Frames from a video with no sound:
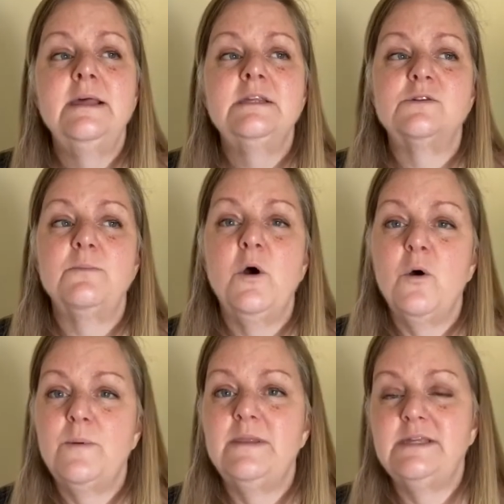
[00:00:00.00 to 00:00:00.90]
So I'm
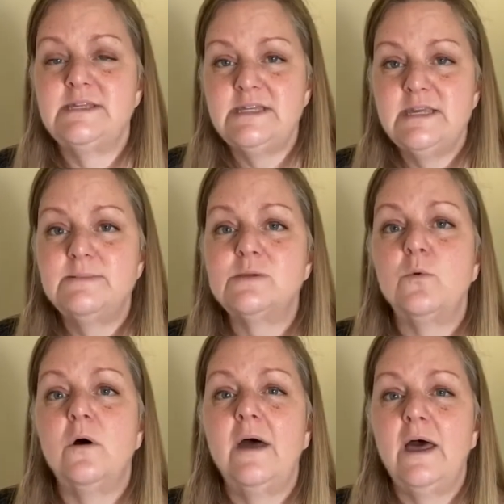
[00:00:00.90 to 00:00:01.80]
hoping these tips
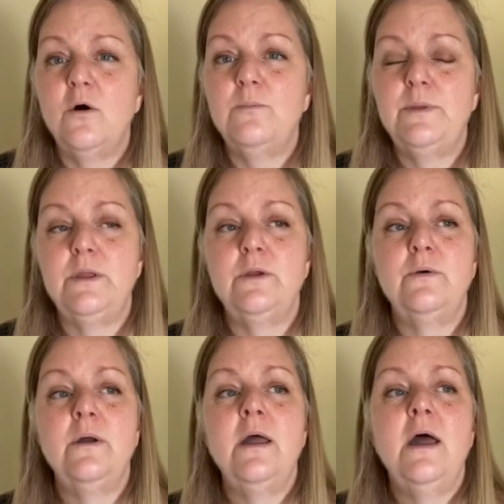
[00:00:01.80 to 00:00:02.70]
will help
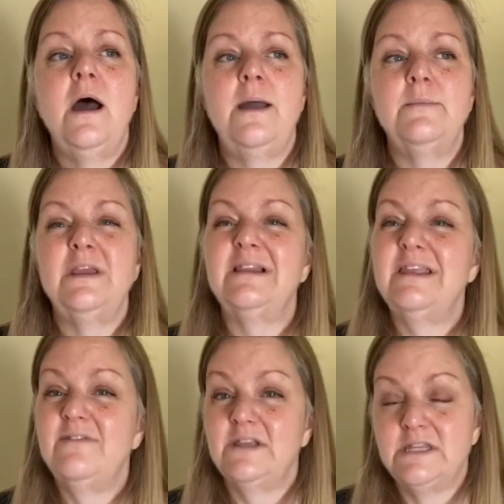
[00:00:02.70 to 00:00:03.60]
you. I'm going to
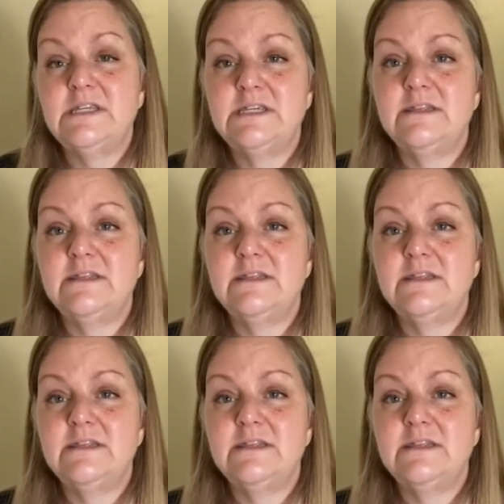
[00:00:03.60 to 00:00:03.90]
leave a list of the